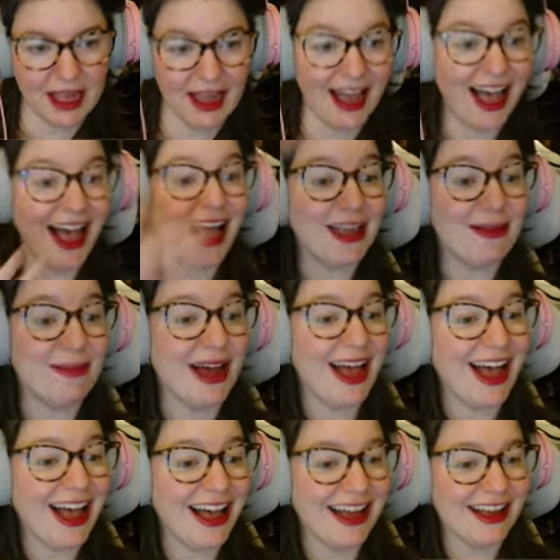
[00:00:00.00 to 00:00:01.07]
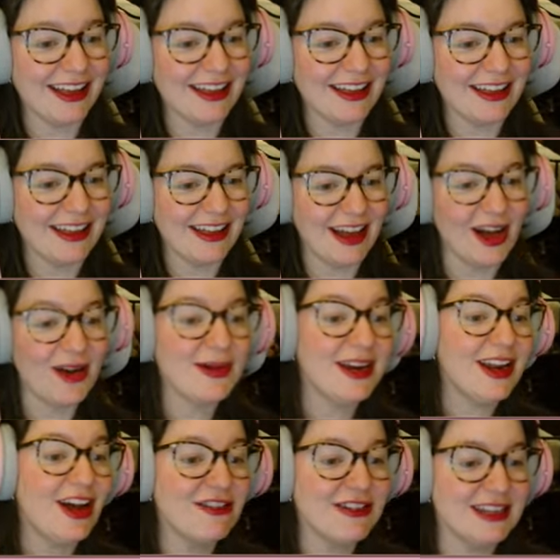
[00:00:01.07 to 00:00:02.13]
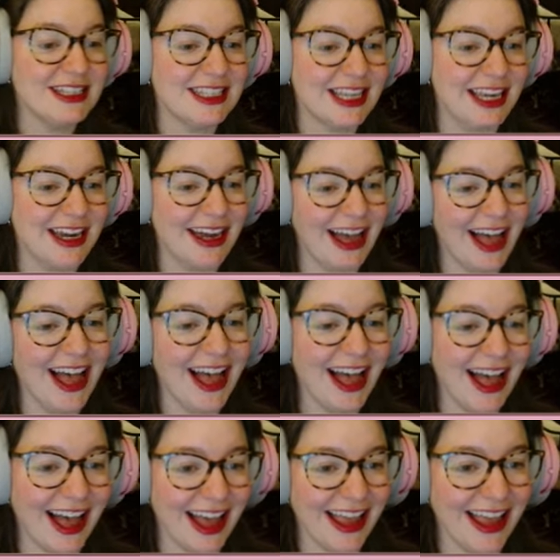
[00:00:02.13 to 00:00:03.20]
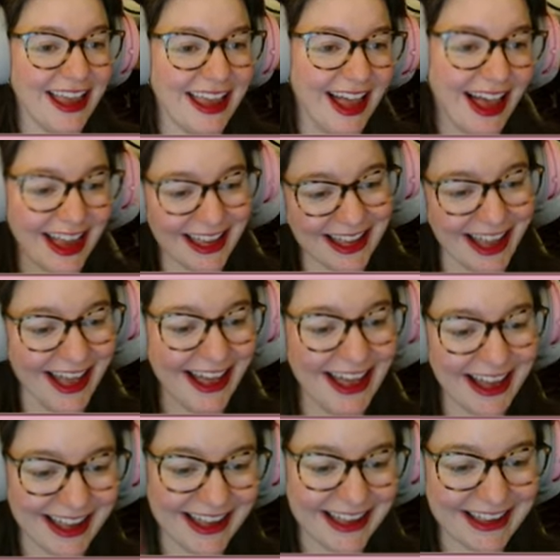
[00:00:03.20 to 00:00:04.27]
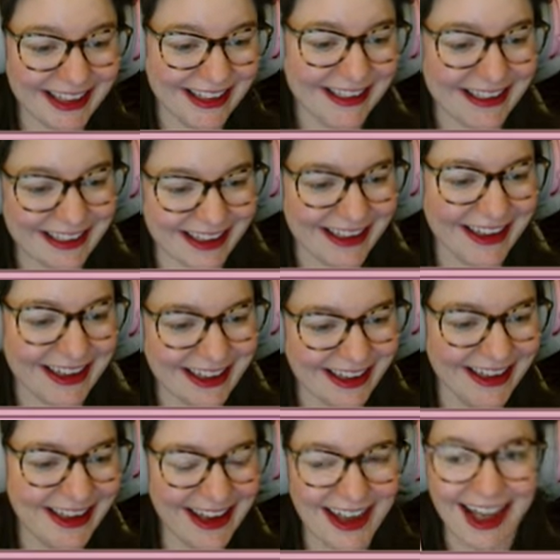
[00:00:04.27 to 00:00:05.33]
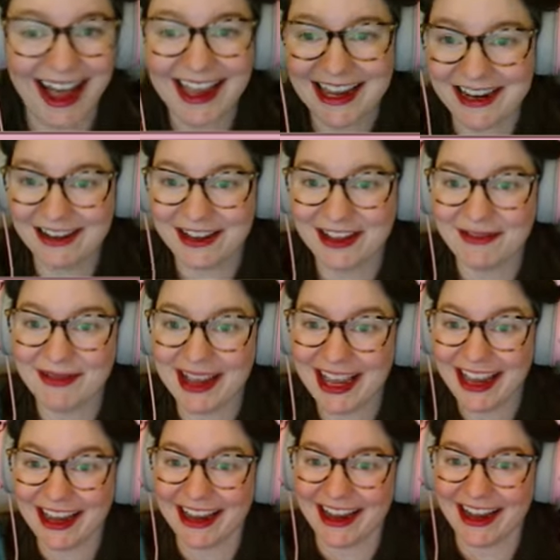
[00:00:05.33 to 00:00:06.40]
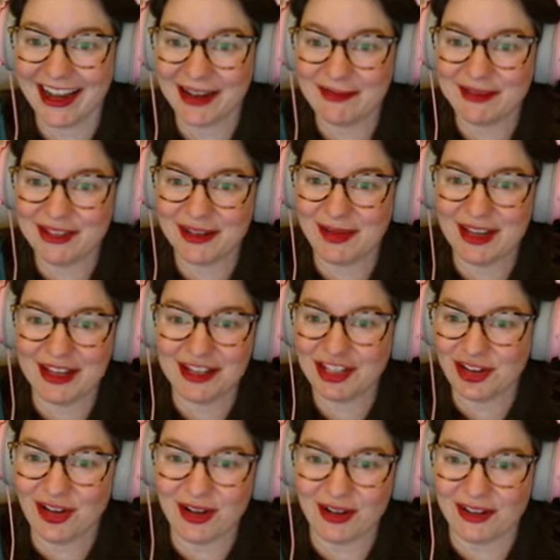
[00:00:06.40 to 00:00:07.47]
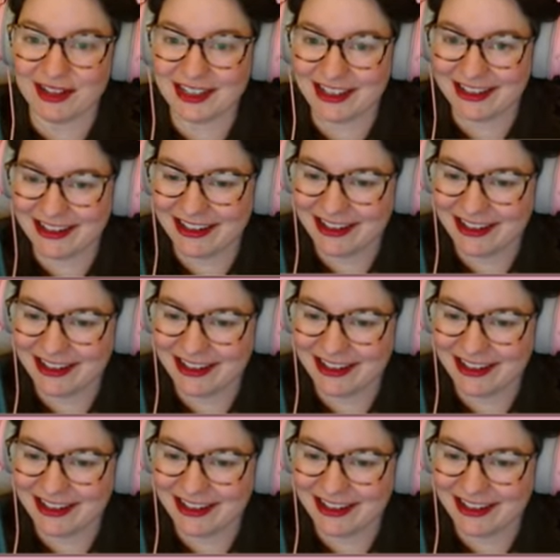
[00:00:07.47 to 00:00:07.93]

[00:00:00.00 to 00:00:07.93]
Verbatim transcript: Hi, Matt. Oh, and Lauren's here. Hi. Hi, guys. Hi, look at me. I'm doing a short.